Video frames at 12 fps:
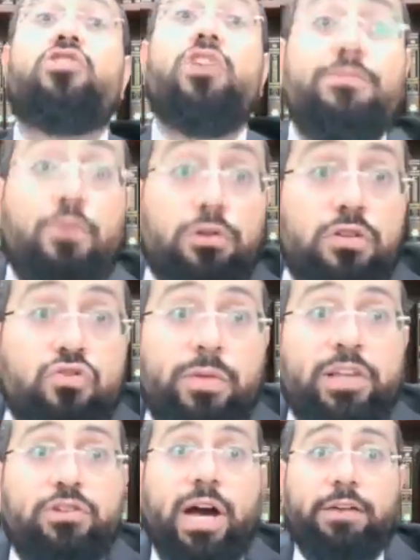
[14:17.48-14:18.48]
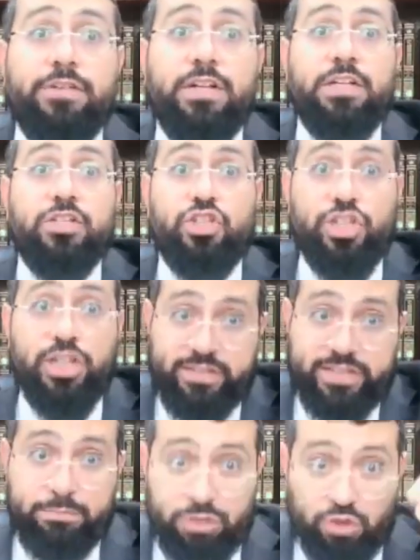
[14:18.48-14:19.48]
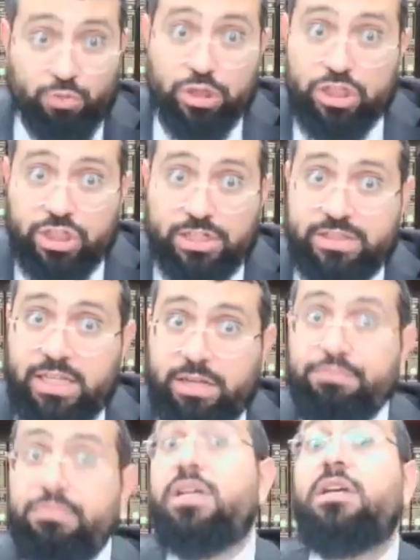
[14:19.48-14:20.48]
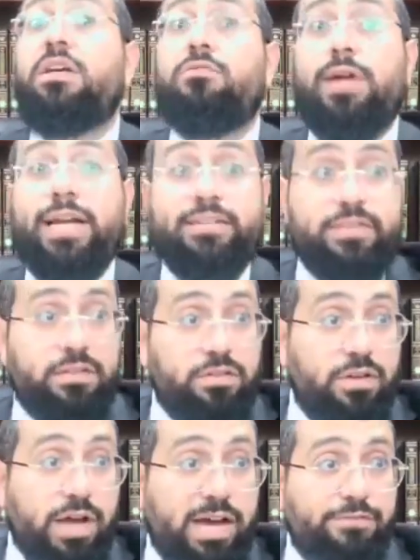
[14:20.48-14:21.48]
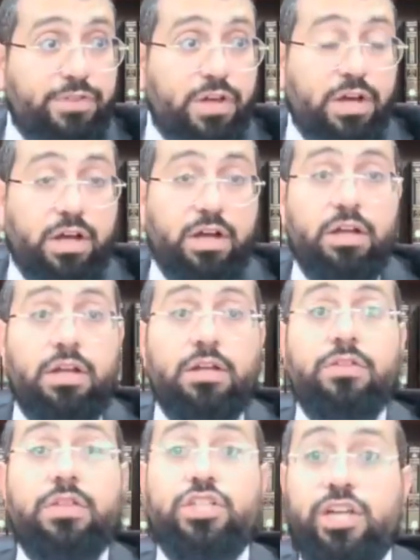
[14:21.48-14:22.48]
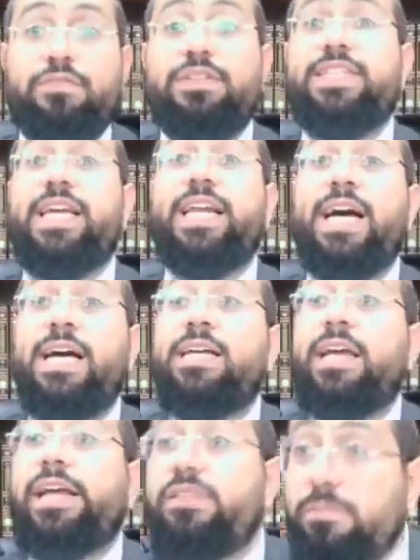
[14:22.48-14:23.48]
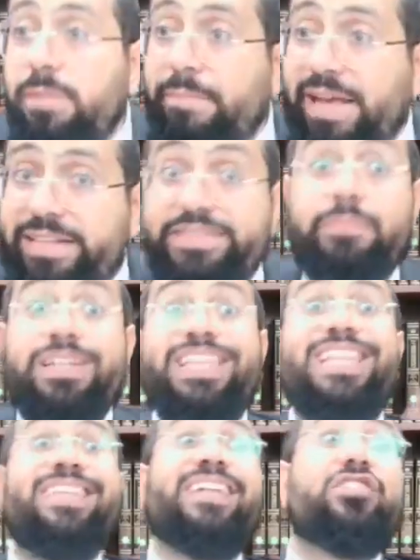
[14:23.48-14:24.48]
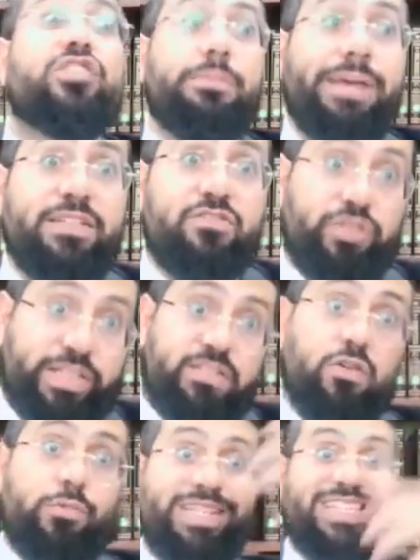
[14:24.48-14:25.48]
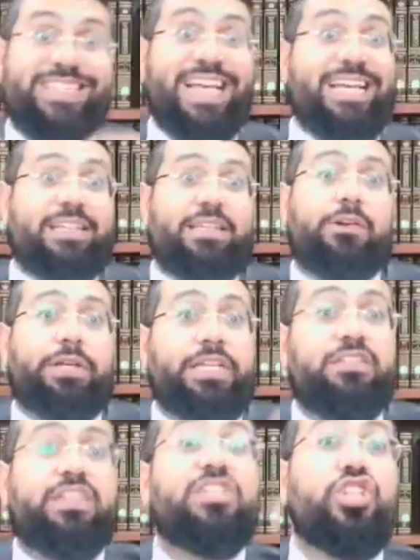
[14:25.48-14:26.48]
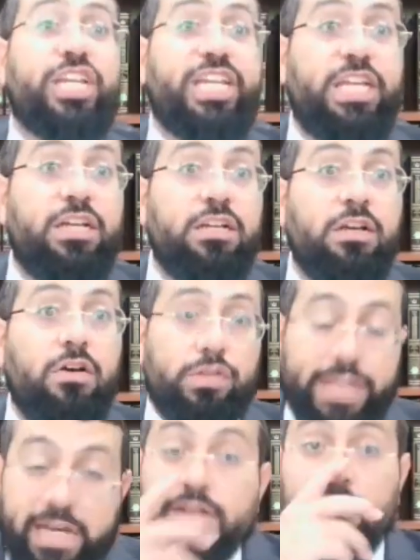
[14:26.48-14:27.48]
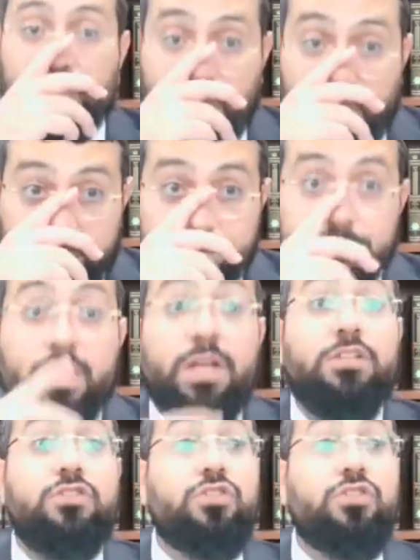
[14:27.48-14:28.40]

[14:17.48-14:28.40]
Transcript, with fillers: So Avota Tuma, you have Shratzim, Shmona Shratzim, right? Do You have the the Shechvat and Tmemet, somebody that touched the Met. So he's already the secondary. He's Klisheni. Okay? Fine.